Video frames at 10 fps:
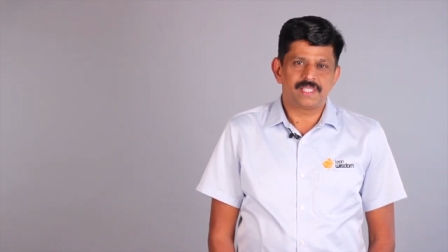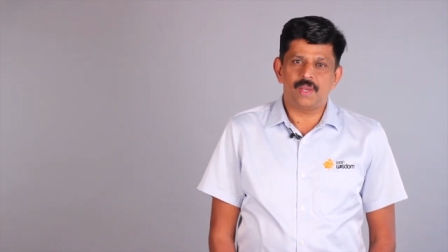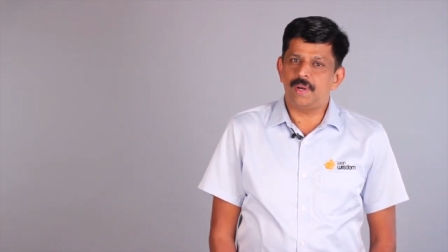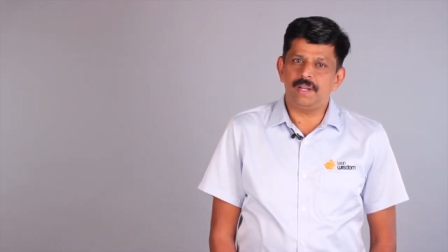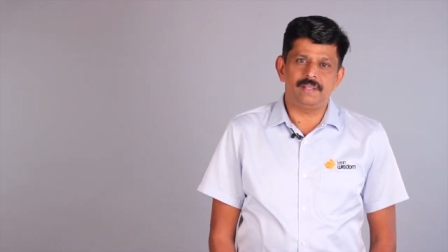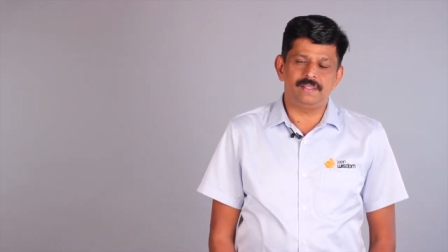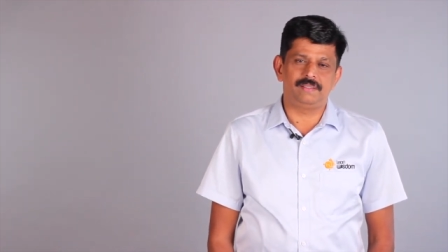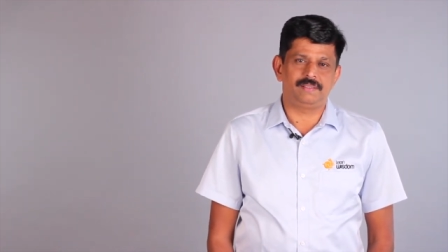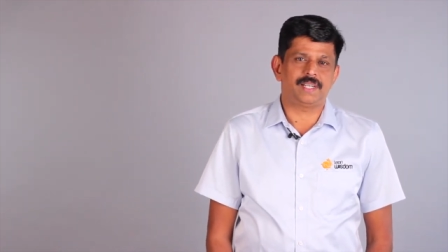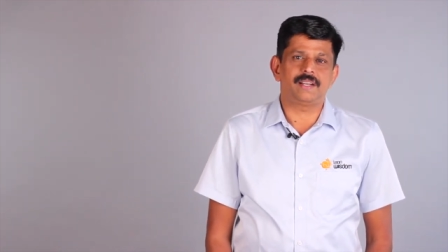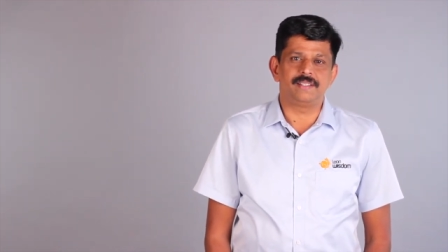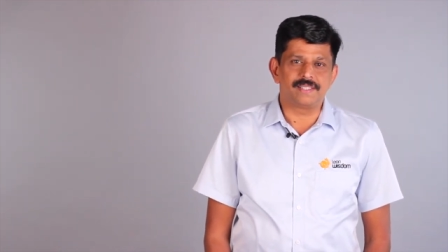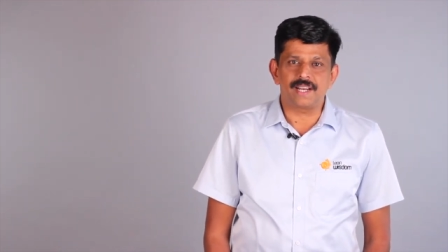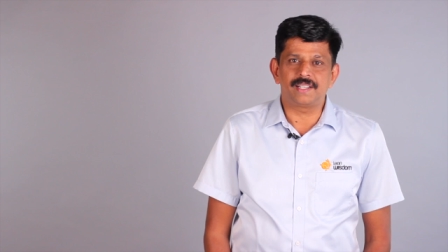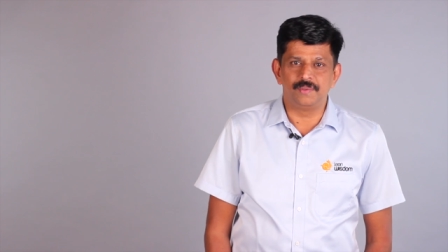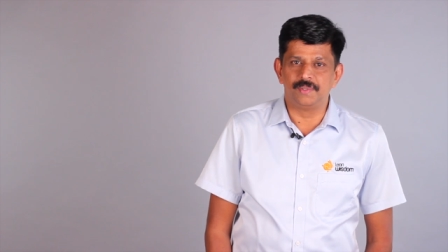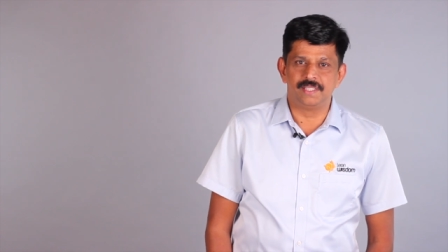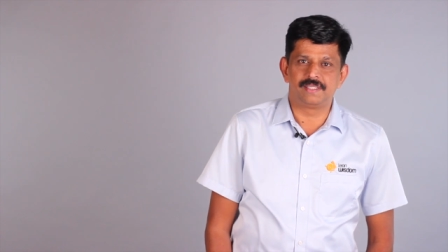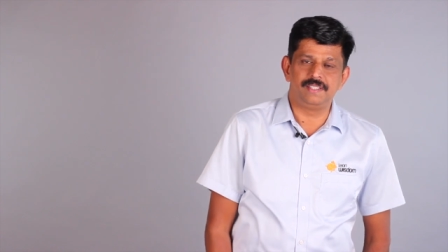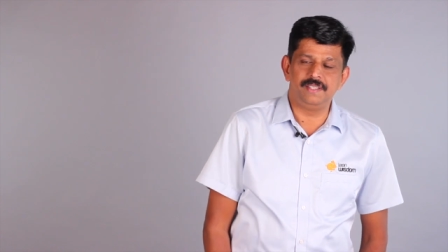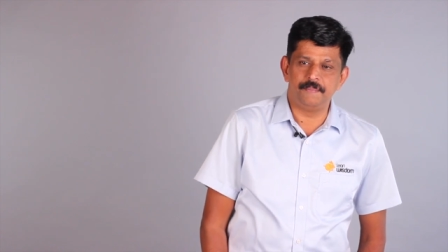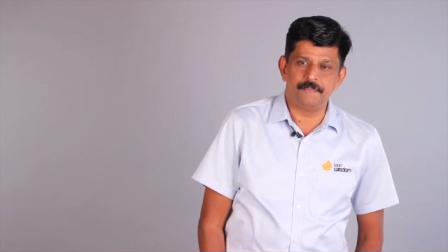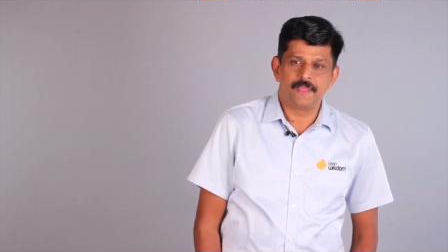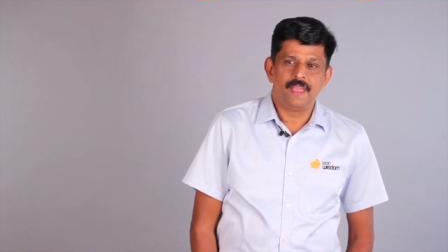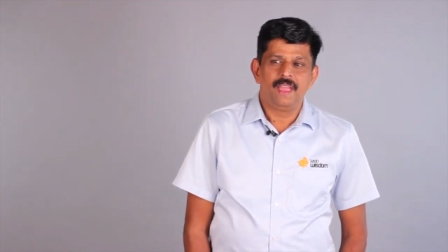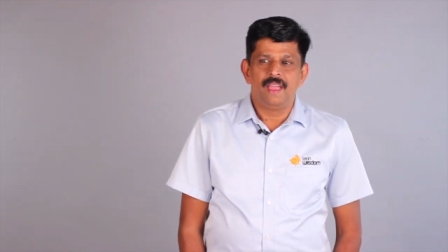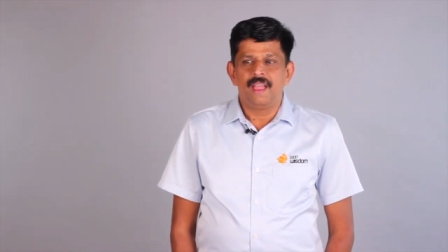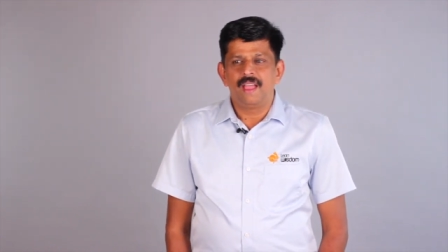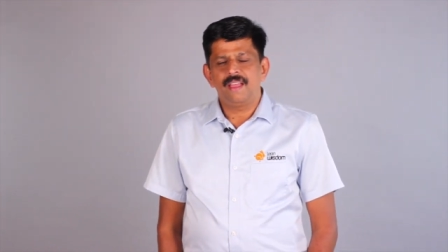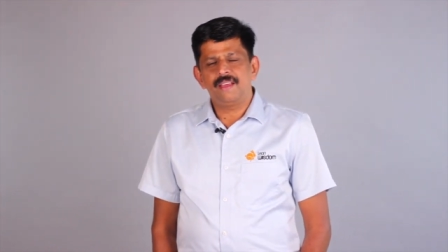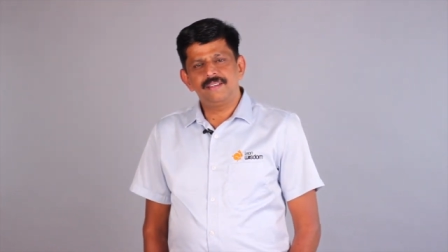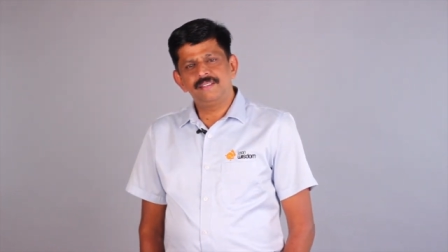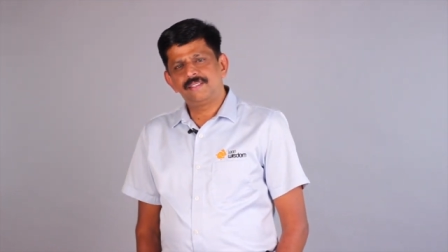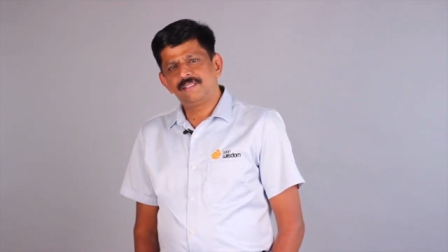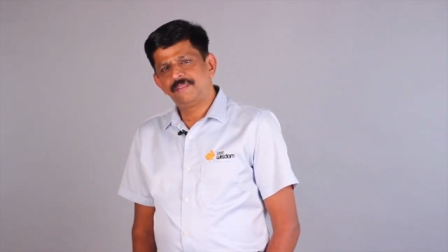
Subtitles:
I went and started interacting with this team, and